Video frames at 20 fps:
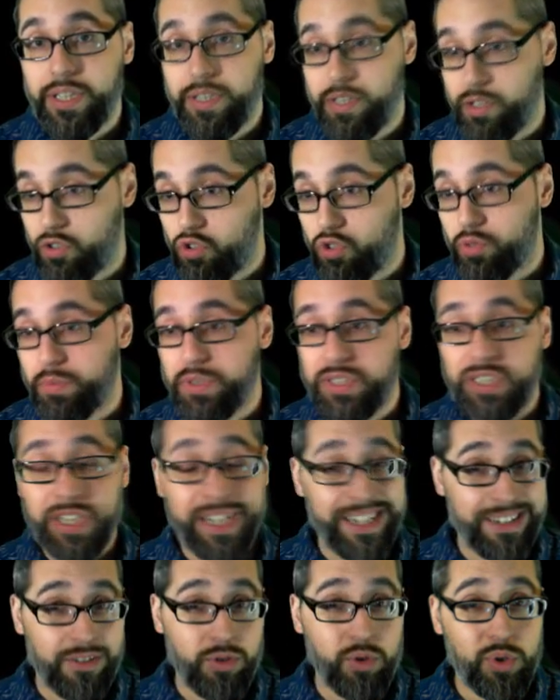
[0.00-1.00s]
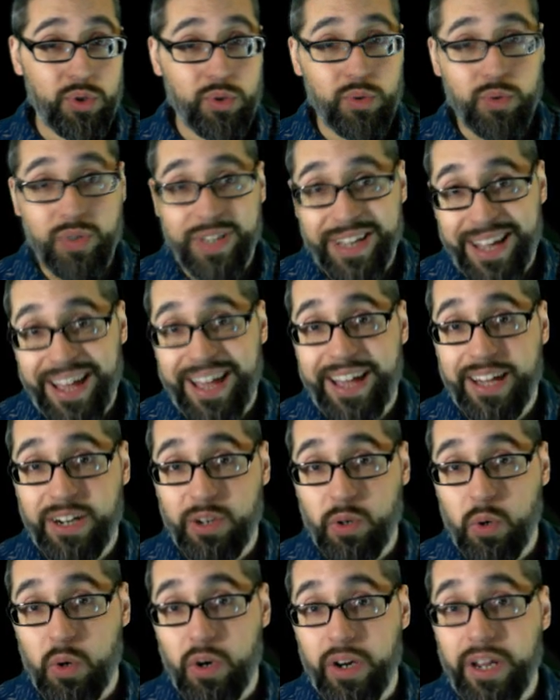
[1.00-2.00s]
in the Super Saiyan 2
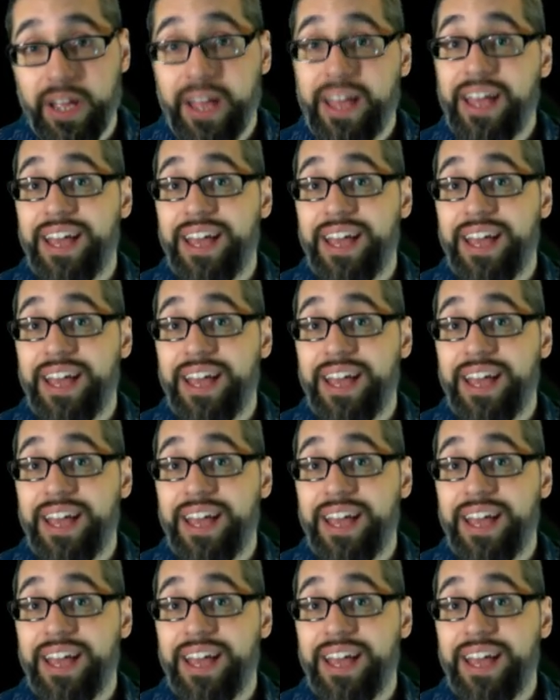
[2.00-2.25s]
category.